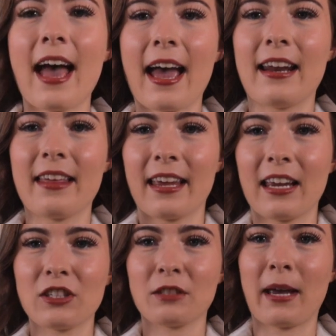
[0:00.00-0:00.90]
and I think
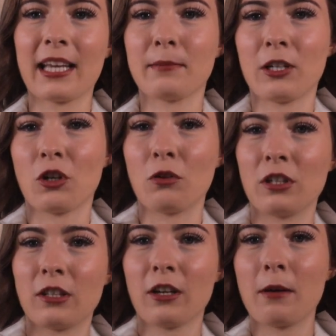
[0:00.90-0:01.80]
it just makes my
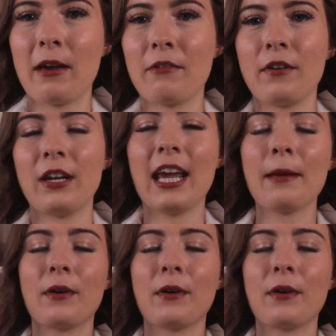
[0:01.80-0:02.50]
shoulders look a bit funny,